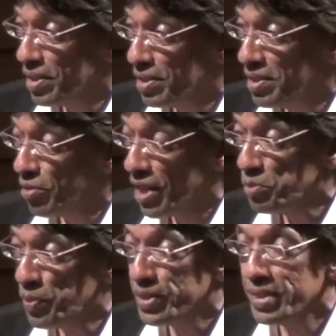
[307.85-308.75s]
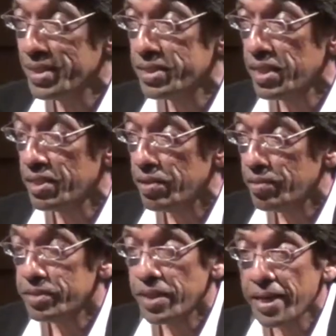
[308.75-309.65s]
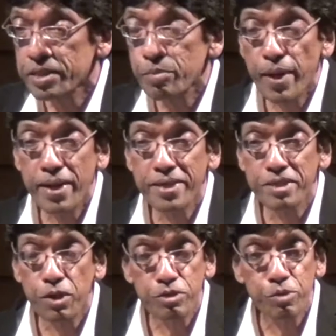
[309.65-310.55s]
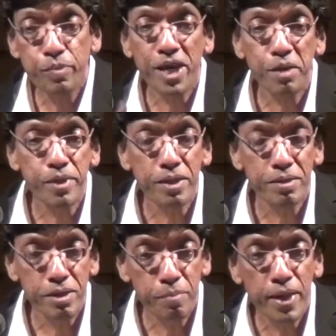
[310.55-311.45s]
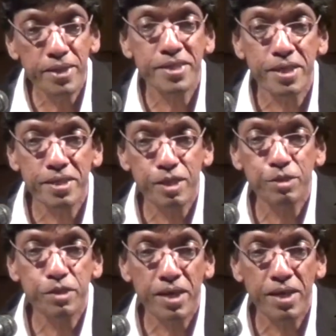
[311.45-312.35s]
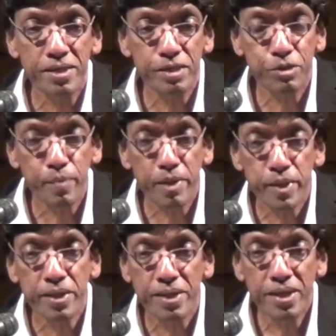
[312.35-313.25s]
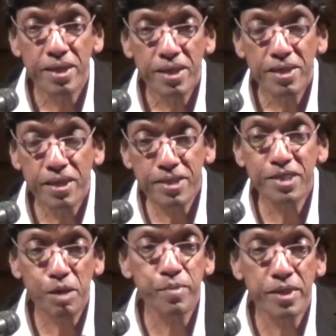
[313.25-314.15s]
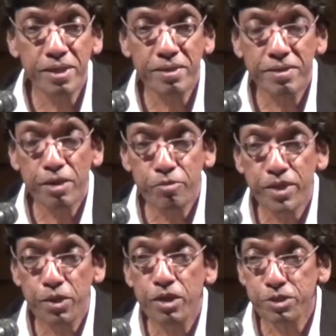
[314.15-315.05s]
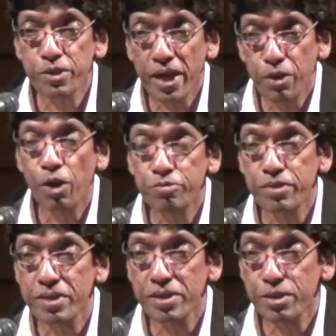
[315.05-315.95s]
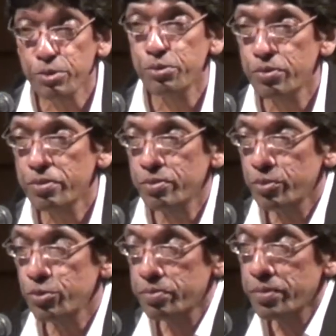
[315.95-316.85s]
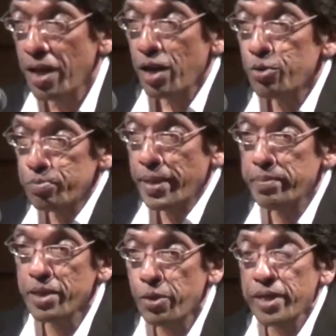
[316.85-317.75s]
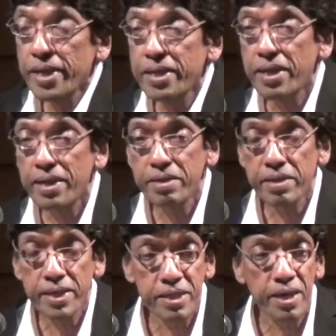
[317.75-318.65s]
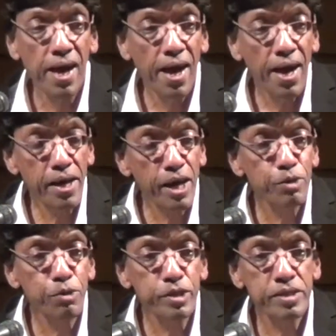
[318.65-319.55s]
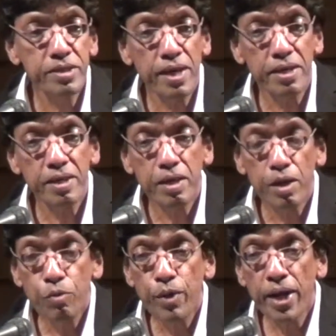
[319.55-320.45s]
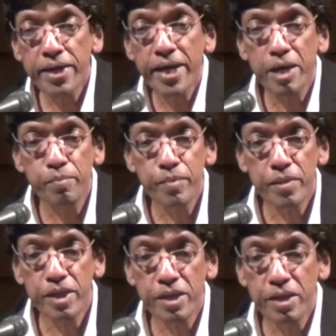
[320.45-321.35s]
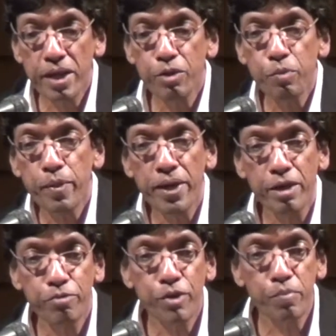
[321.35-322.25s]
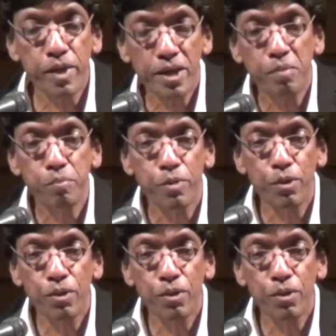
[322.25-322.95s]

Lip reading: the Vice President said, like Japan is also becoming a multi-ethnic society. So maybe there is something that we also can offer who may be going in that direction. And I noticed that when I came in the aeroplane from Colombo,